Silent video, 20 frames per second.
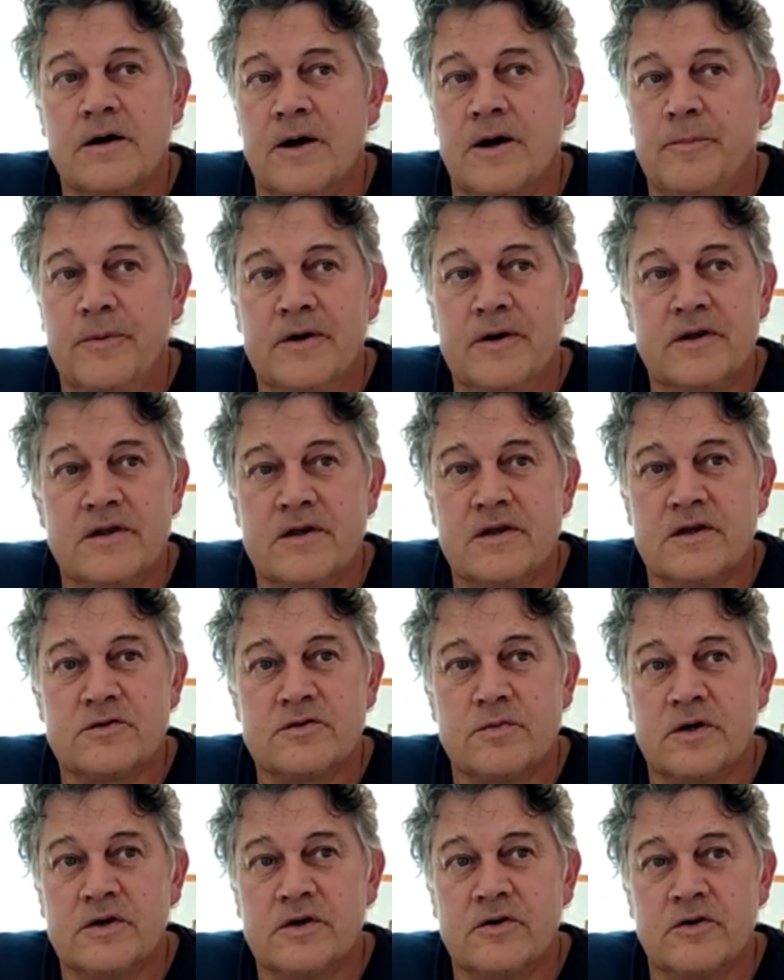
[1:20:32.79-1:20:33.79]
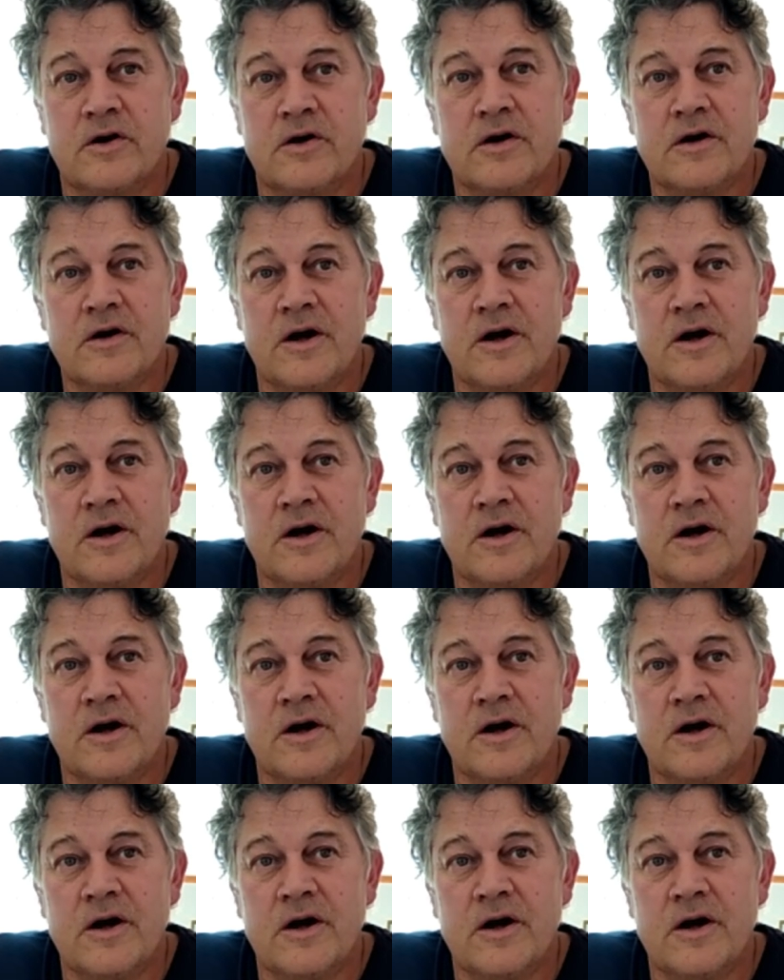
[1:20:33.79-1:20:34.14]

couple of things went wrong.